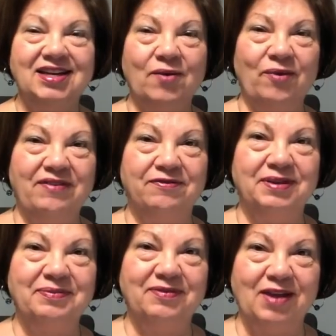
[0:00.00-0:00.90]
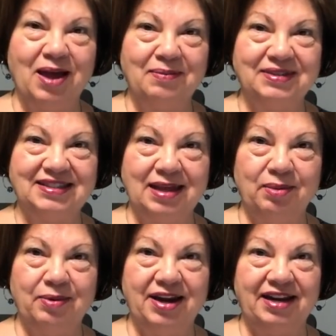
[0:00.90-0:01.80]
we flip-flopped
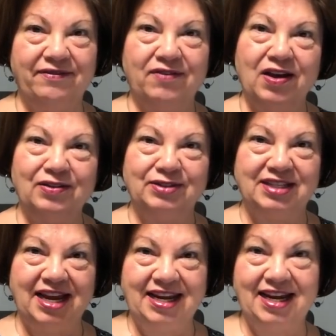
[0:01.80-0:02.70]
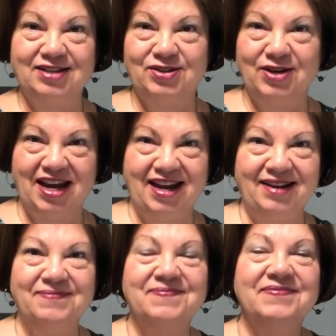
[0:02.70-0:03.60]
celebrating Father's Day yesterday